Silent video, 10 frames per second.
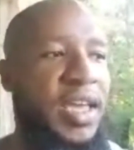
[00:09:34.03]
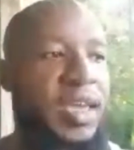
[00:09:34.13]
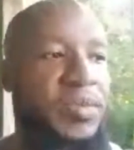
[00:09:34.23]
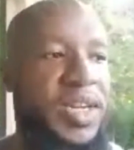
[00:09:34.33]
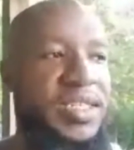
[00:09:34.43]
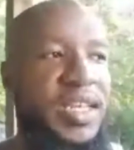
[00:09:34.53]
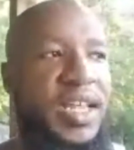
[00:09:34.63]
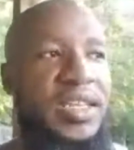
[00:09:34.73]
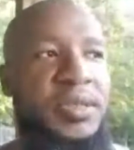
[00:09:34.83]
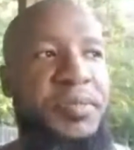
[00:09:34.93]
And when I say
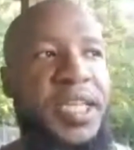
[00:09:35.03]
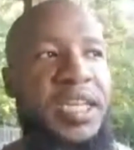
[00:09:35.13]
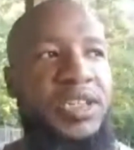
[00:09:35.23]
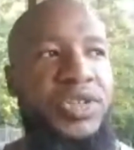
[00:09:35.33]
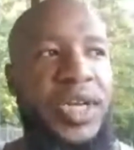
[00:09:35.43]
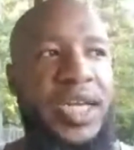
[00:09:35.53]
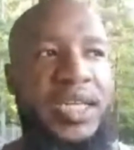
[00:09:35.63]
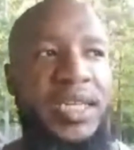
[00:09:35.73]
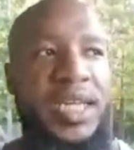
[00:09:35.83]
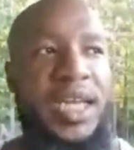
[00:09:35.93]
that speeding
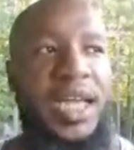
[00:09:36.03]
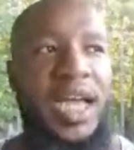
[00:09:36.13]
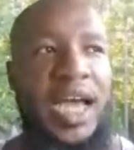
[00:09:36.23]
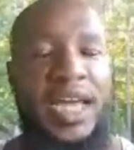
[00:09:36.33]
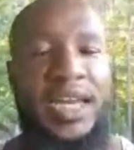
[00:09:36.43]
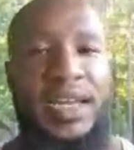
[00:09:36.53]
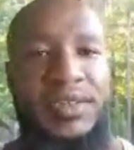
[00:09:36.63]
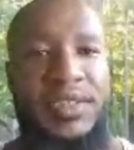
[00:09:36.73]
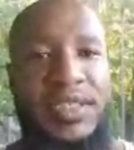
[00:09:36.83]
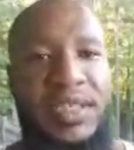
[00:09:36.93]
train, I now
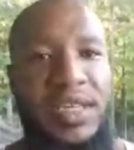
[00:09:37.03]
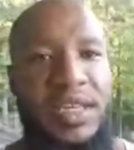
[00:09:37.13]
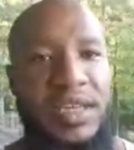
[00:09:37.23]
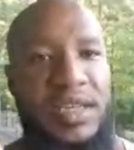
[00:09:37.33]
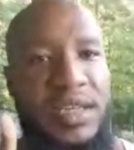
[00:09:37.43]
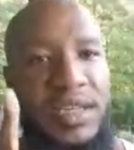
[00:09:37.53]
see